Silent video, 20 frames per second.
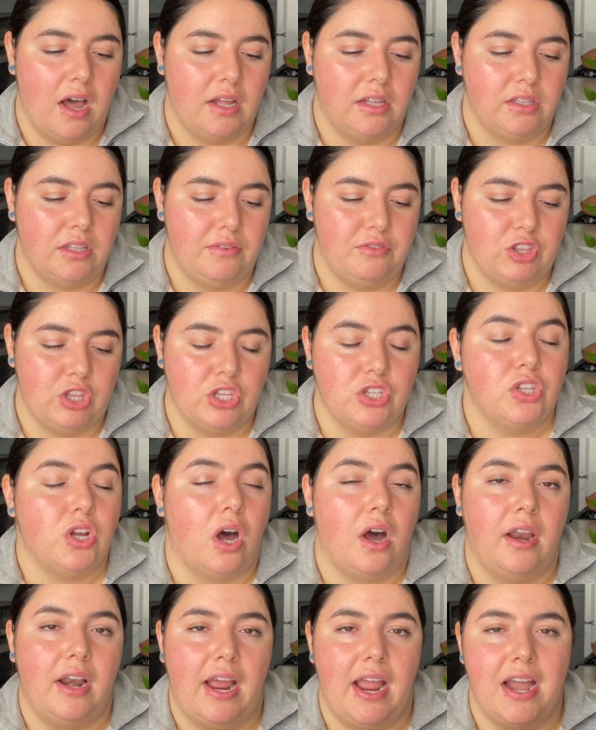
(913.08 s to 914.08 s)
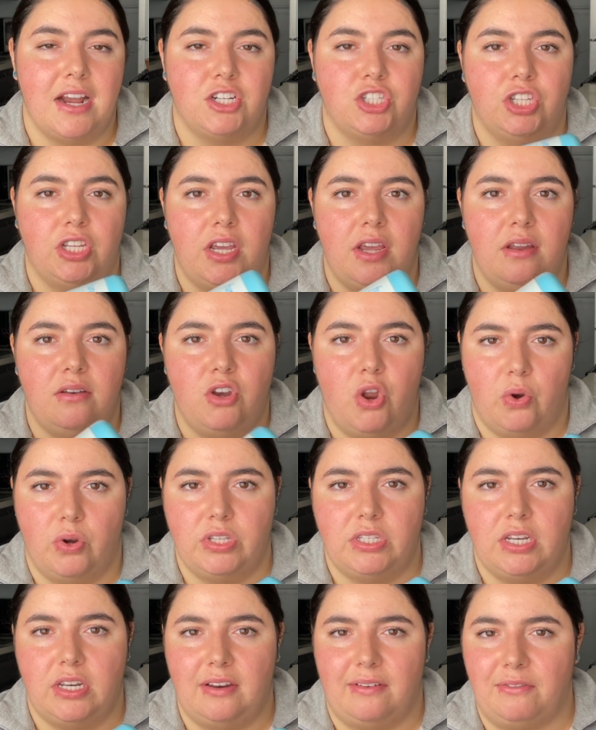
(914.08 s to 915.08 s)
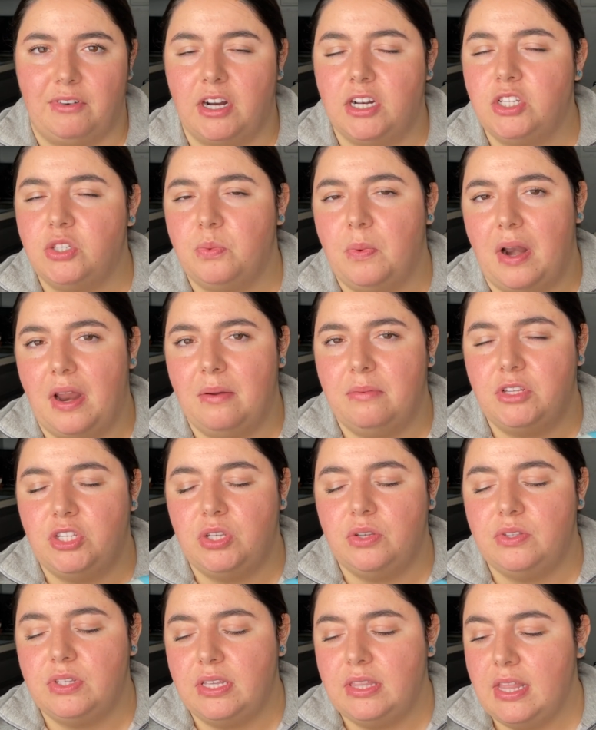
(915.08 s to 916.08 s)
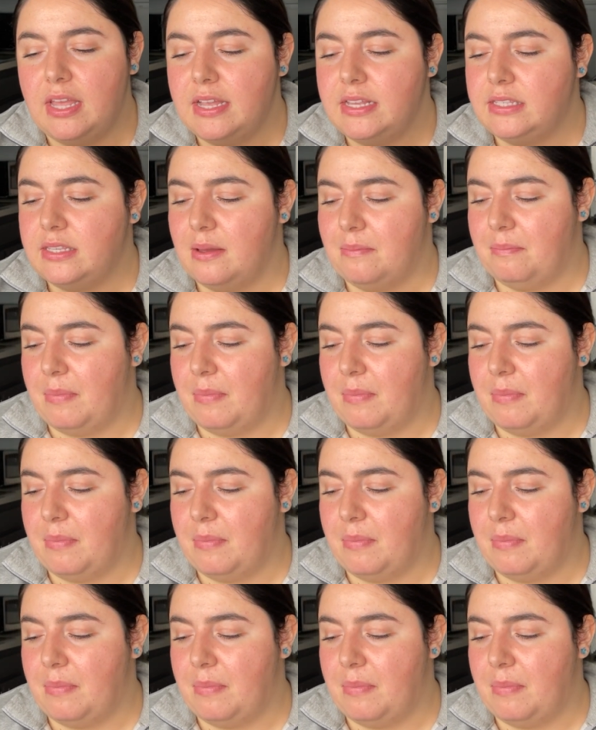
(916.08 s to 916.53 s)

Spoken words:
leaving this on, I actually noticed a difference when I was using this.